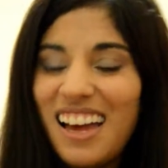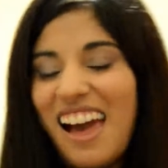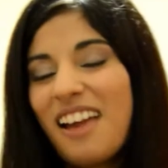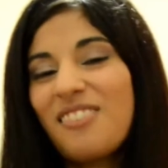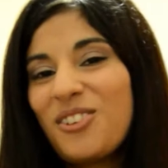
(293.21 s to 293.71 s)

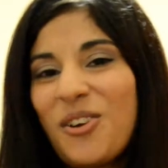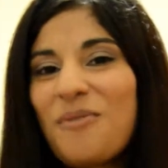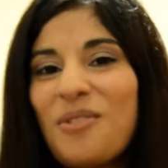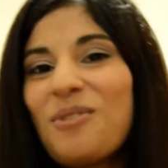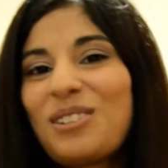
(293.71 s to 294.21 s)
I don't know
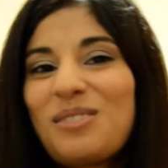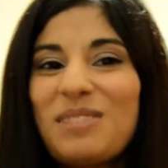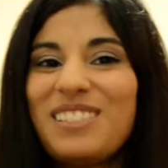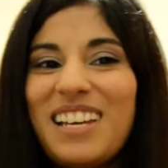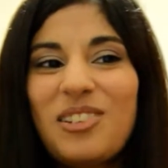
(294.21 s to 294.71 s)
if it was a
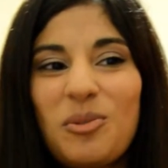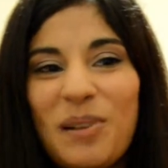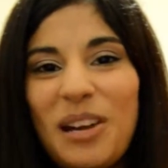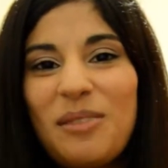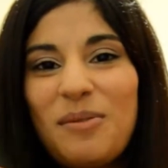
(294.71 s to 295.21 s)
mistake to
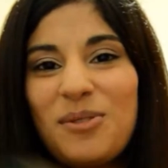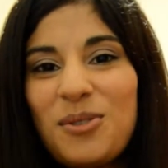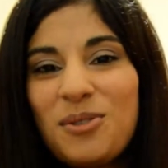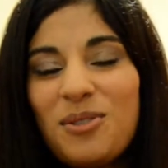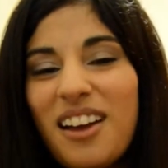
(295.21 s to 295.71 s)
buy the
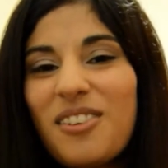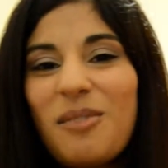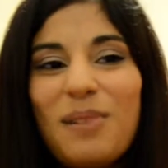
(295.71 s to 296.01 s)
two together,